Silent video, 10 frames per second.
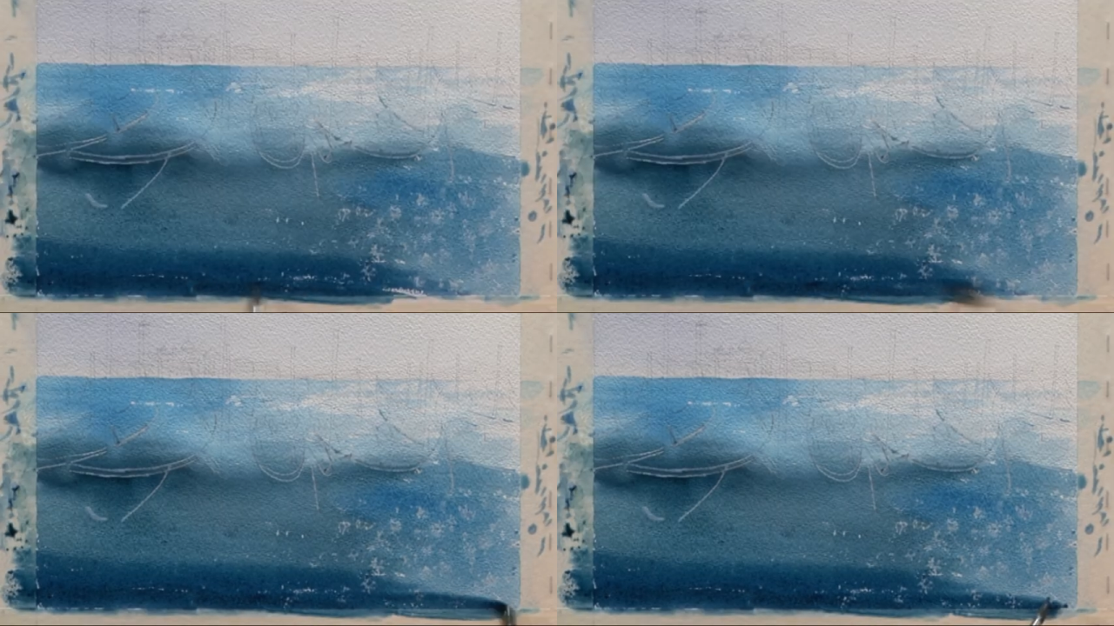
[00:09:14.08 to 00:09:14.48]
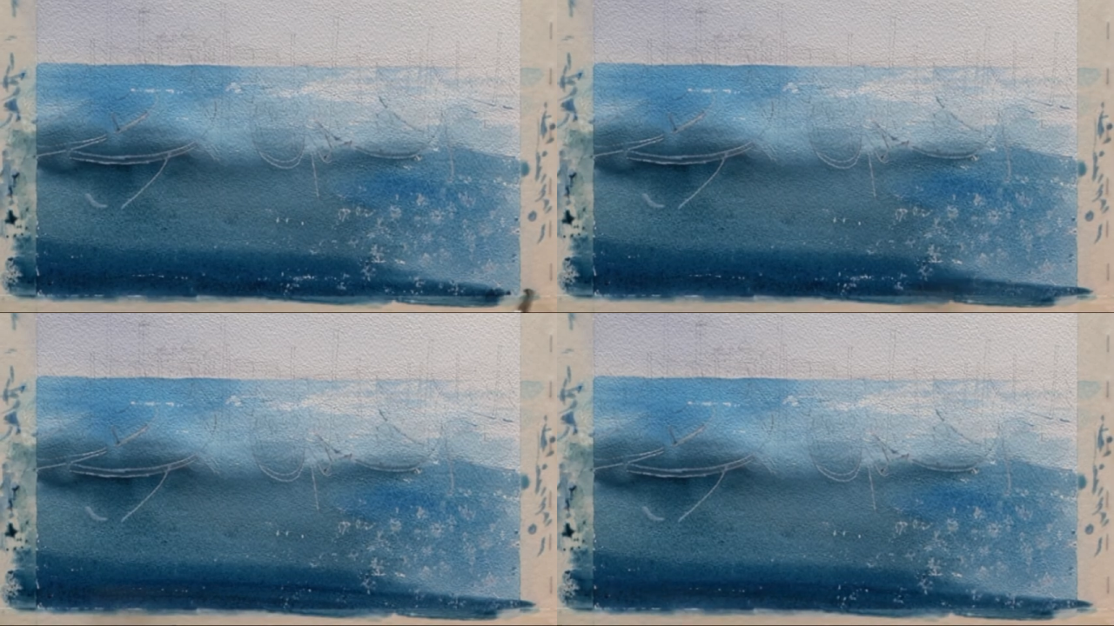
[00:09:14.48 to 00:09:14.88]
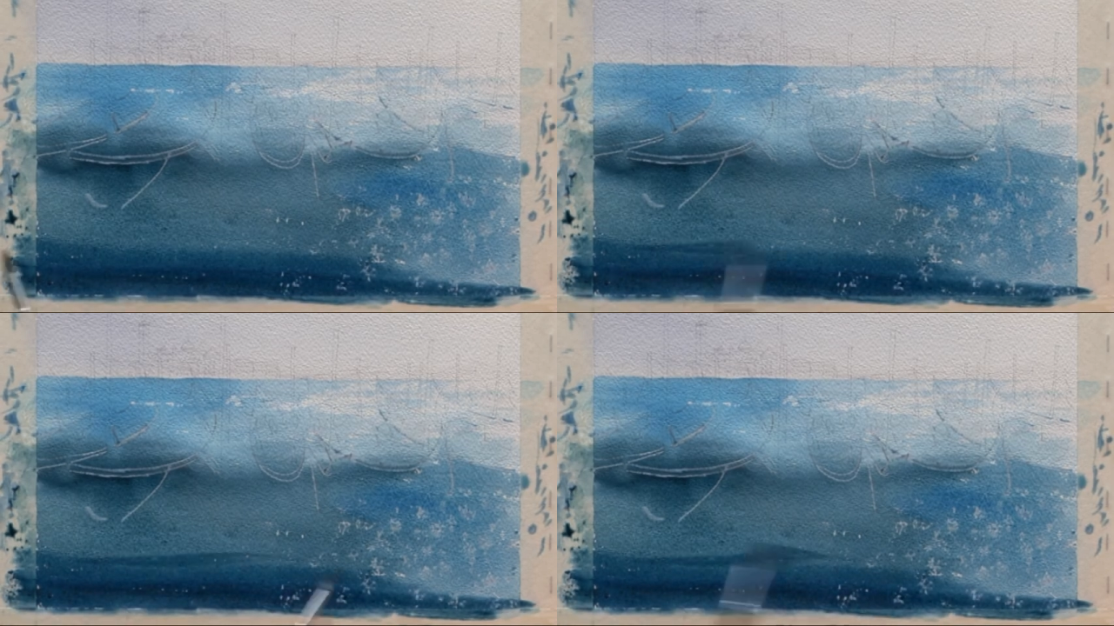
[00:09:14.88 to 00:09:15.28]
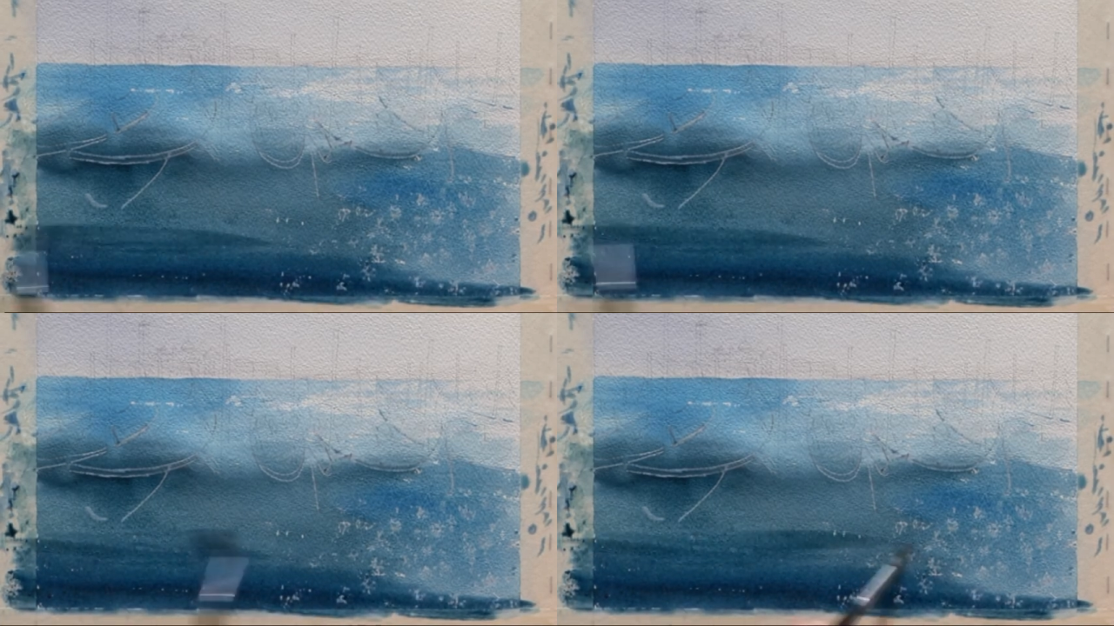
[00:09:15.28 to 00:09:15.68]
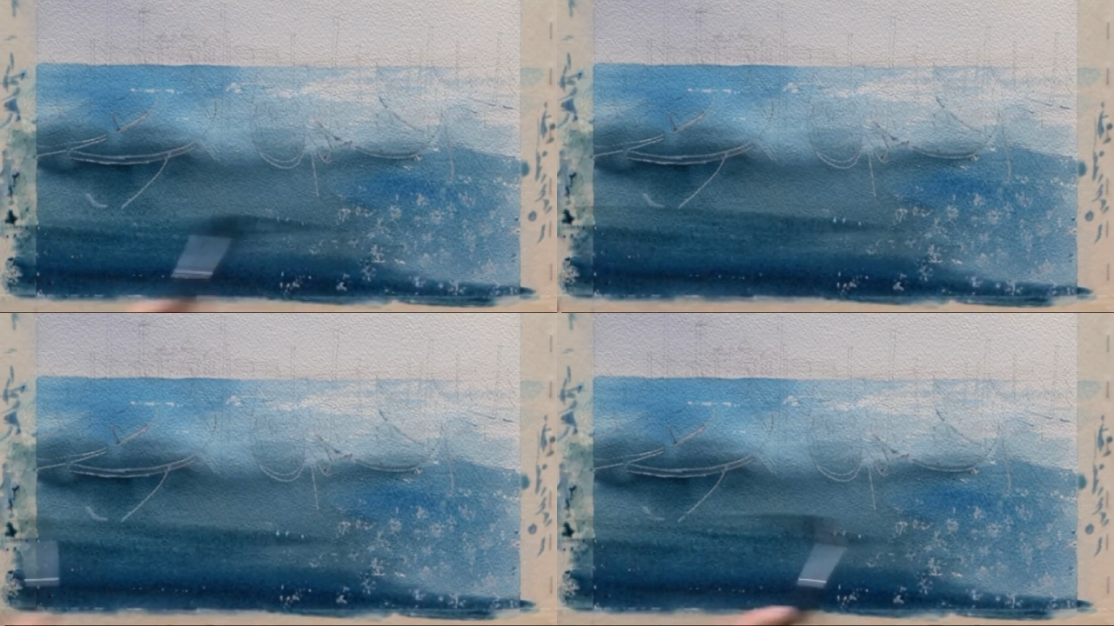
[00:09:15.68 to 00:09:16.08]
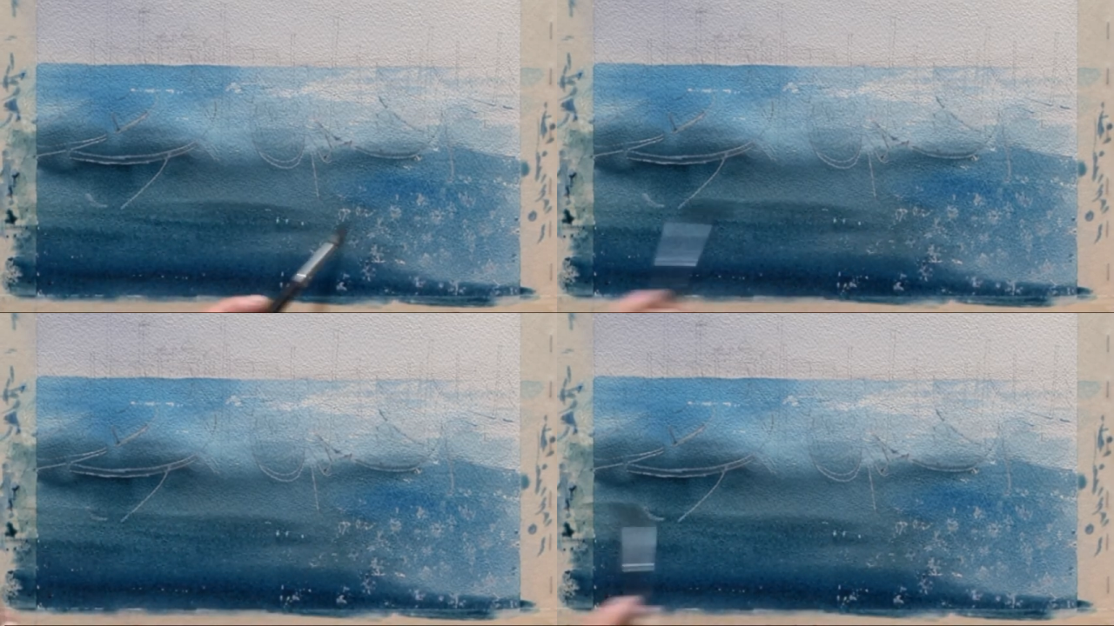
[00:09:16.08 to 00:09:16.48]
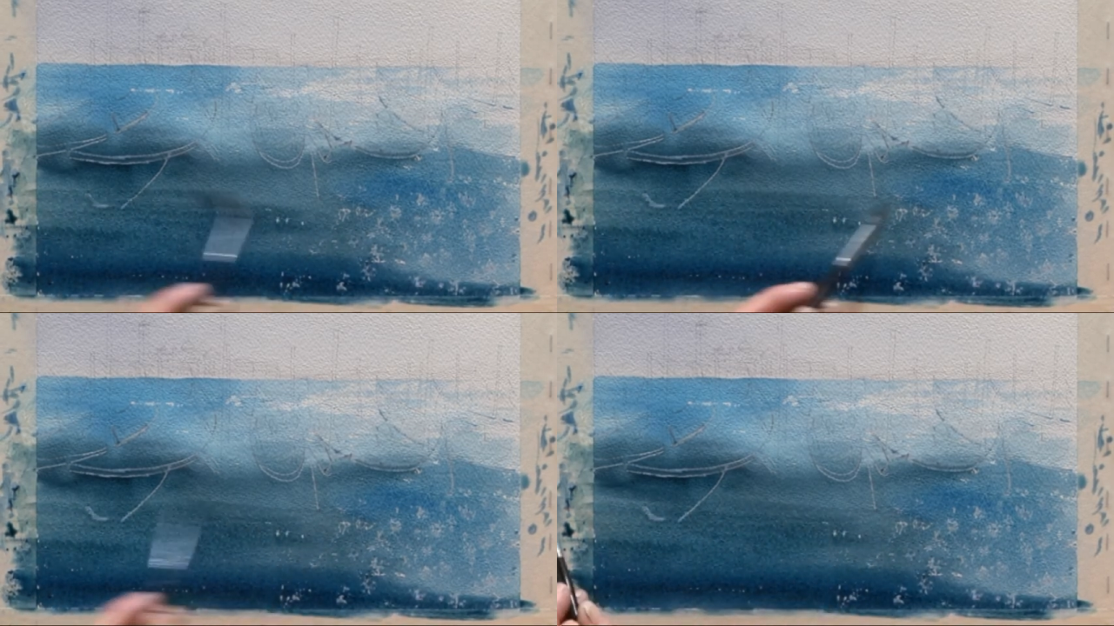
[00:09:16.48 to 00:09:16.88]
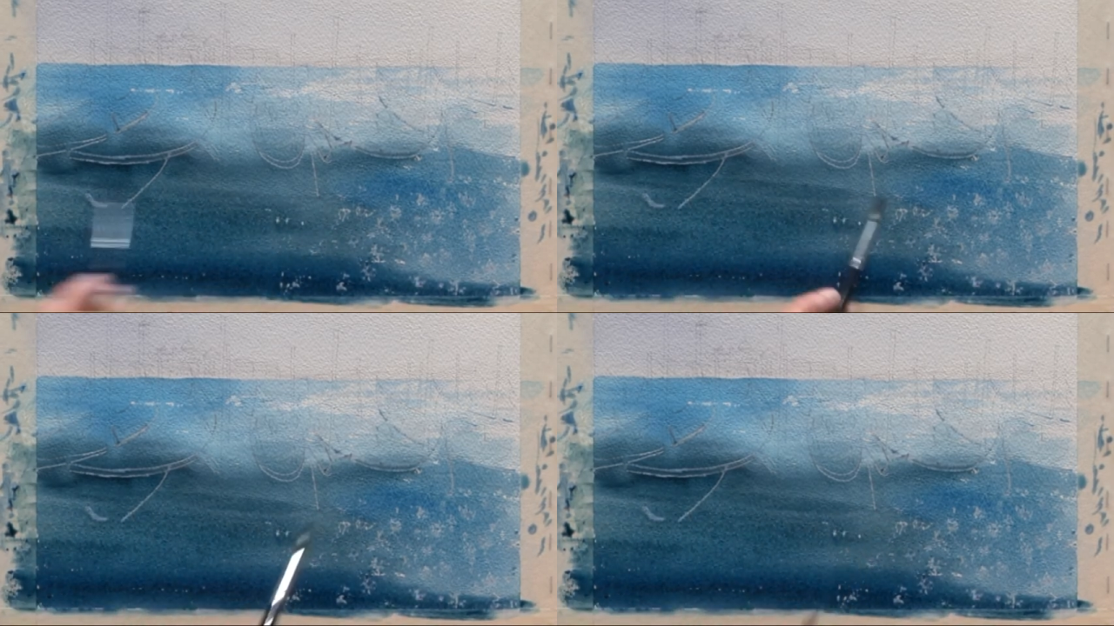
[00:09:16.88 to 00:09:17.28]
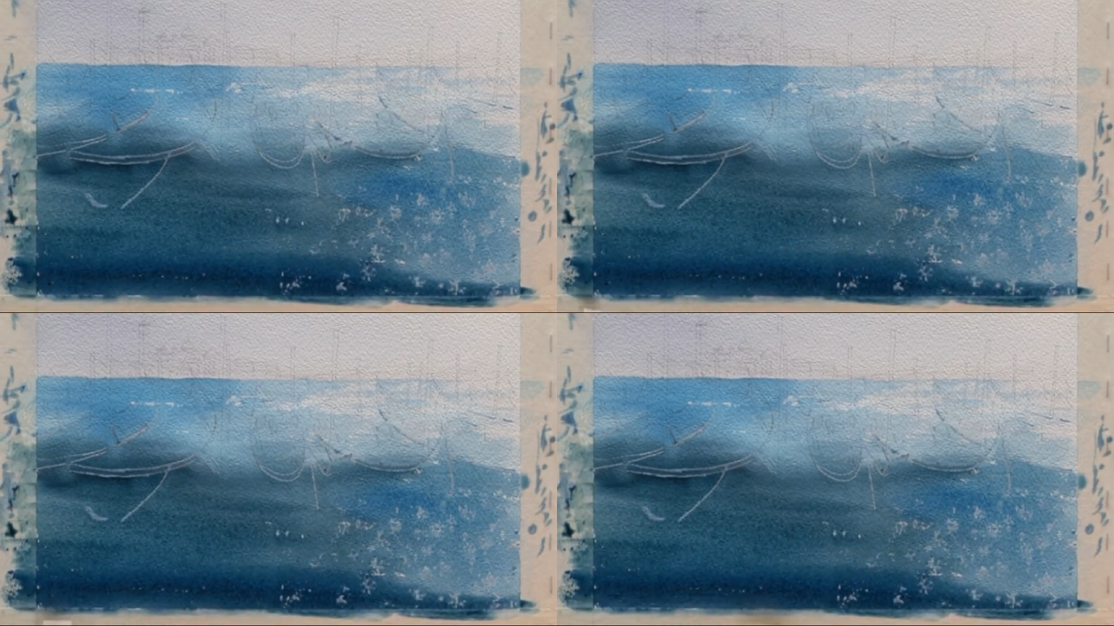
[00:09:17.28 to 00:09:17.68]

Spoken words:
(no speaker visible)